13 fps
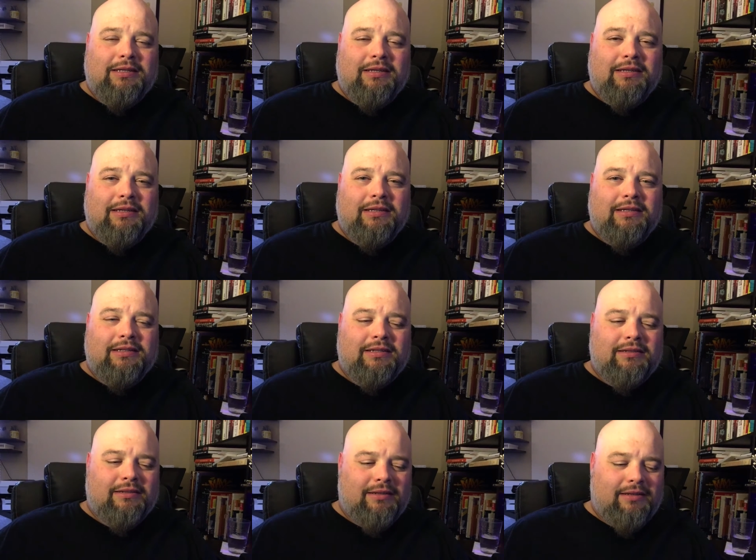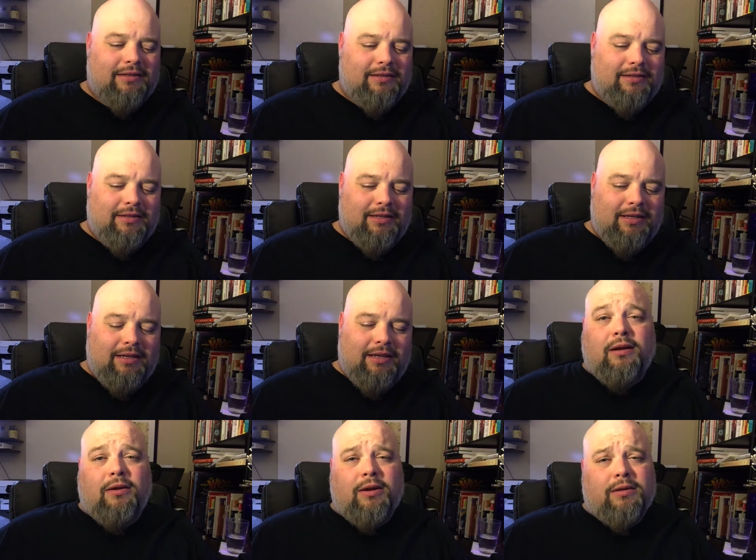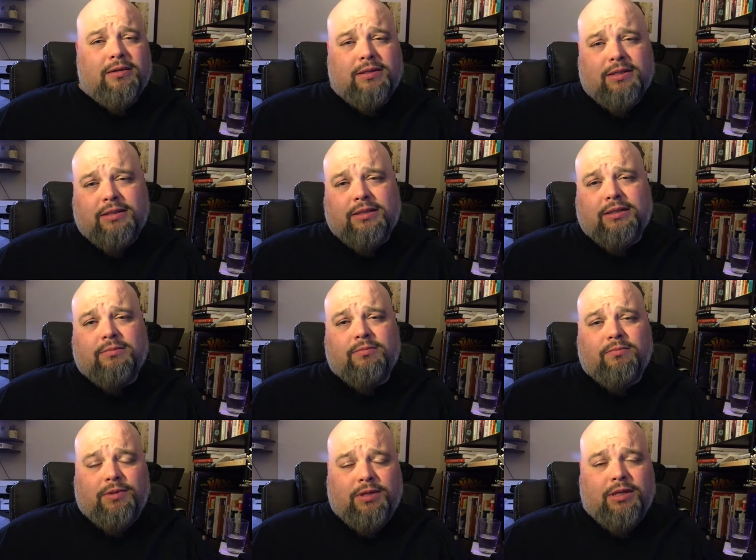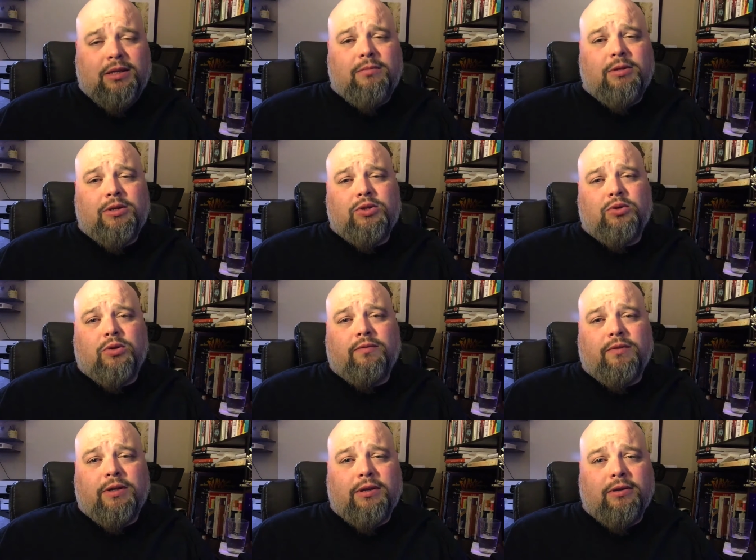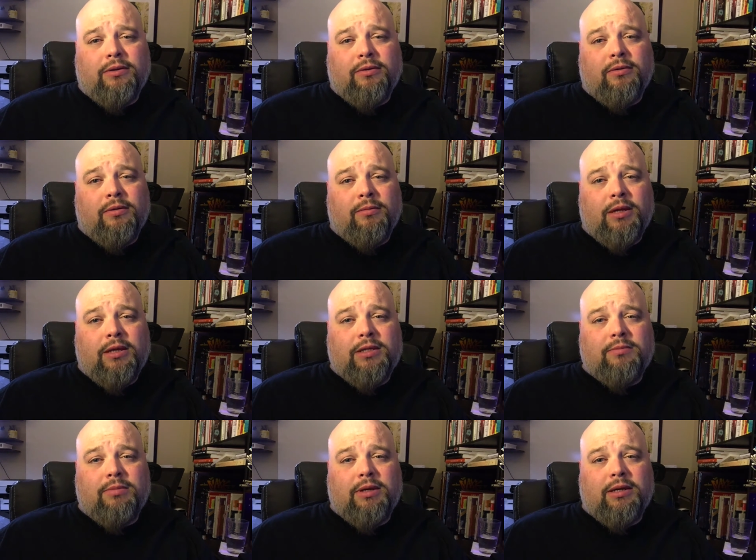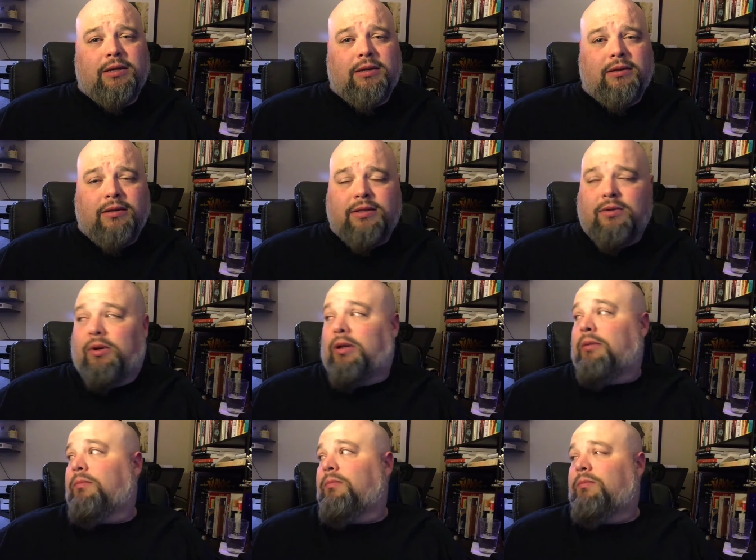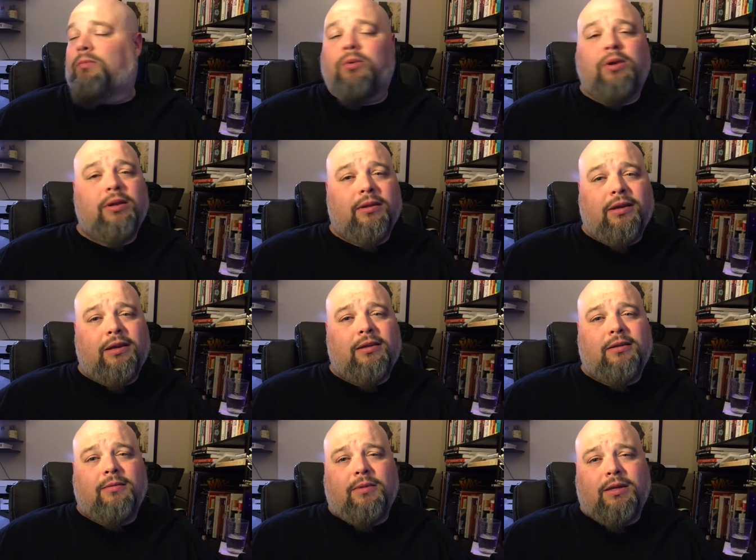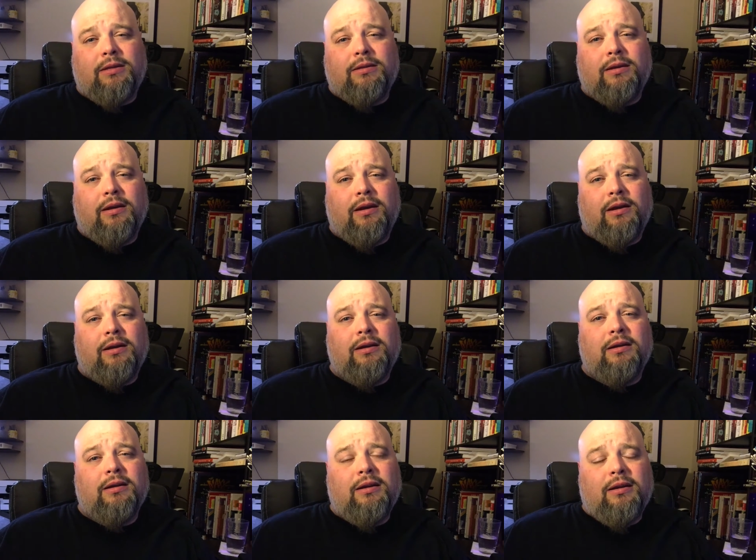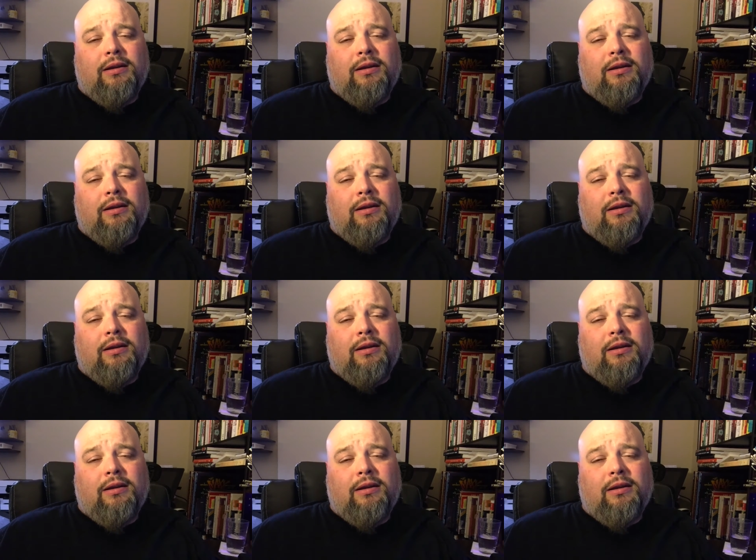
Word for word: skills. All right, this is going to be a short video. I'm going to get to bed. It's already pretty late and I'm getting tired.